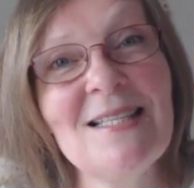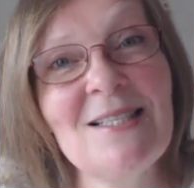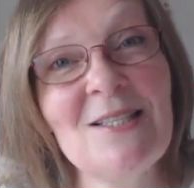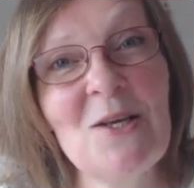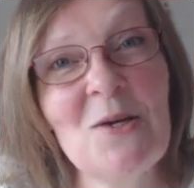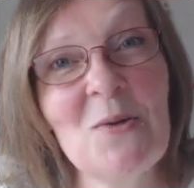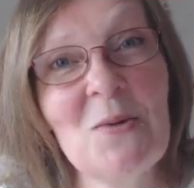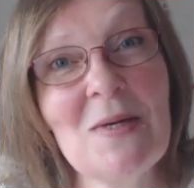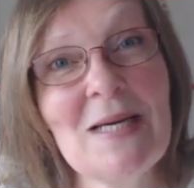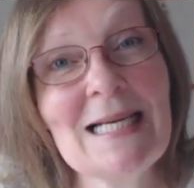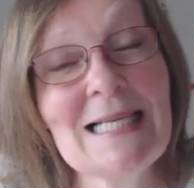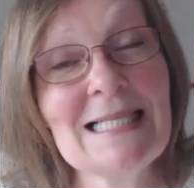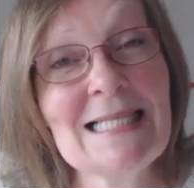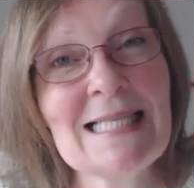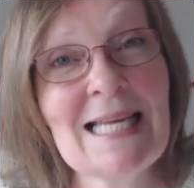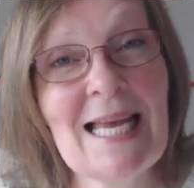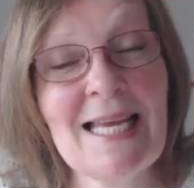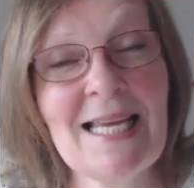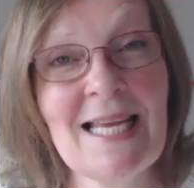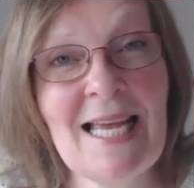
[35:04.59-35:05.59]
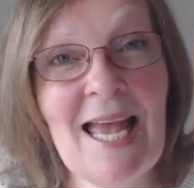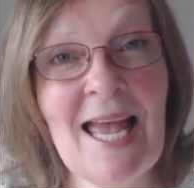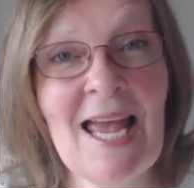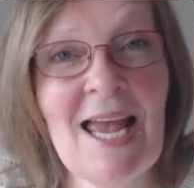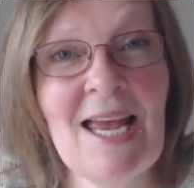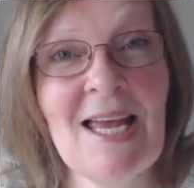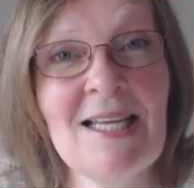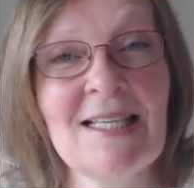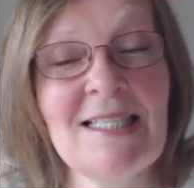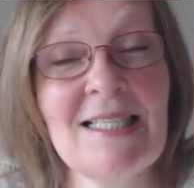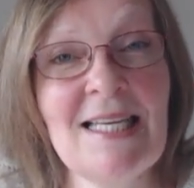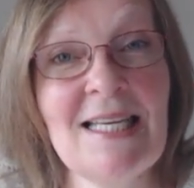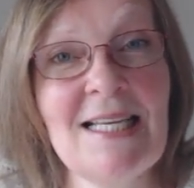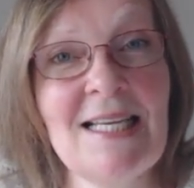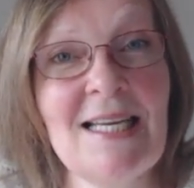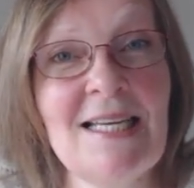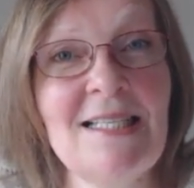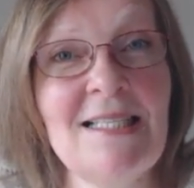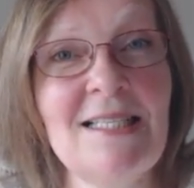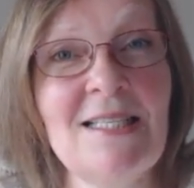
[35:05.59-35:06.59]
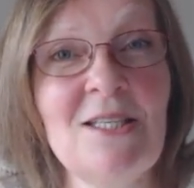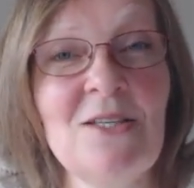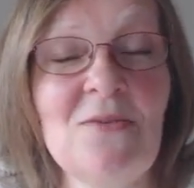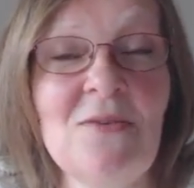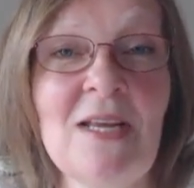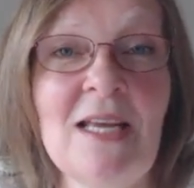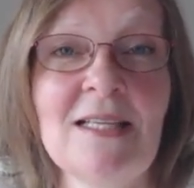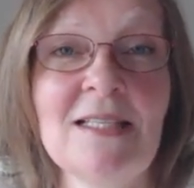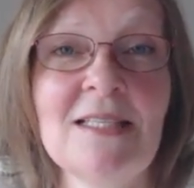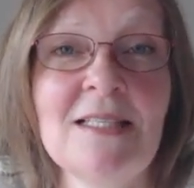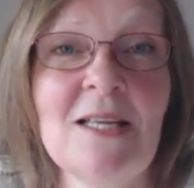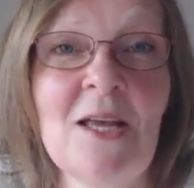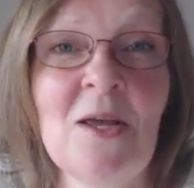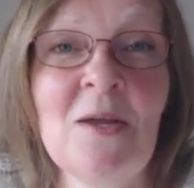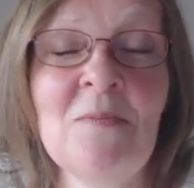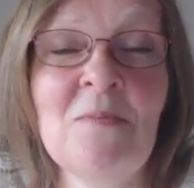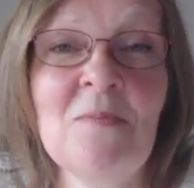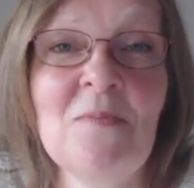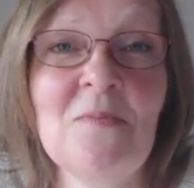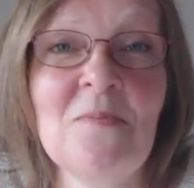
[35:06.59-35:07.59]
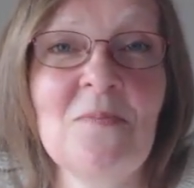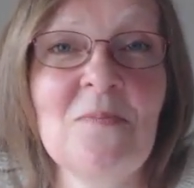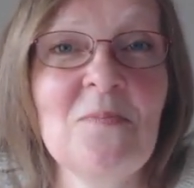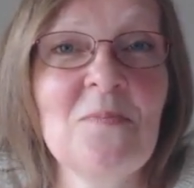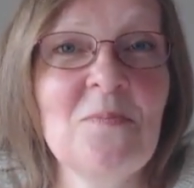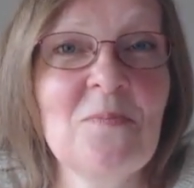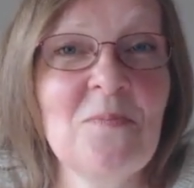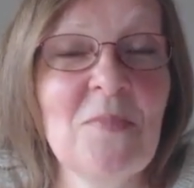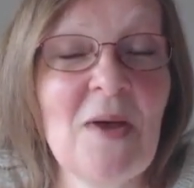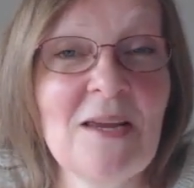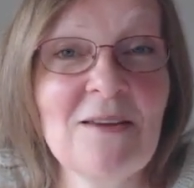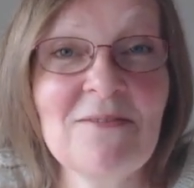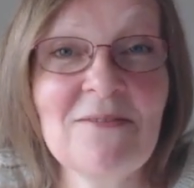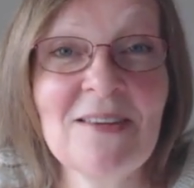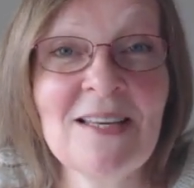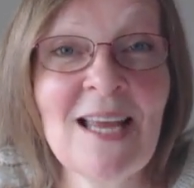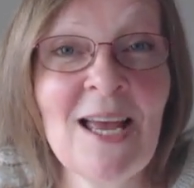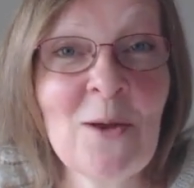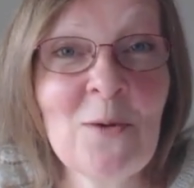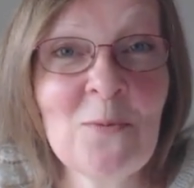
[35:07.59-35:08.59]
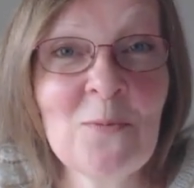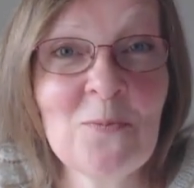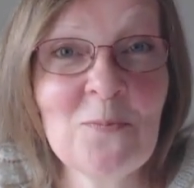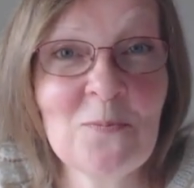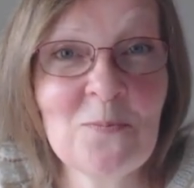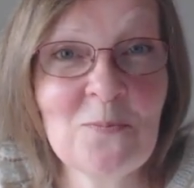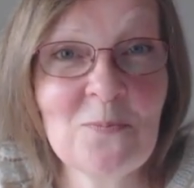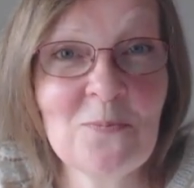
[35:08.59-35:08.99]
So Take care until I see you next time. Bye for now.